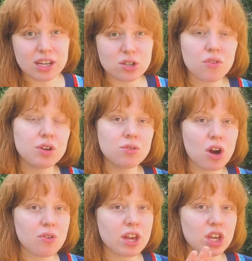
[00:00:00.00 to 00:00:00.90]
So if you
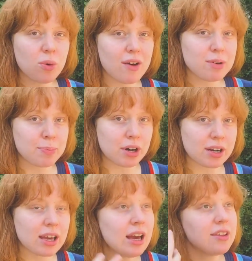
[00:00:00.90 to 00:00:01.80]
know that you have a book
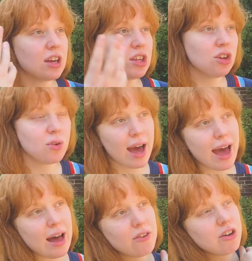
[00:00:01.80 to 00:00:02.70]
that you
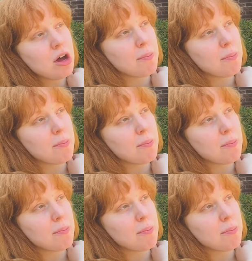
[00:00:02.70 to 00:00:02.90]
have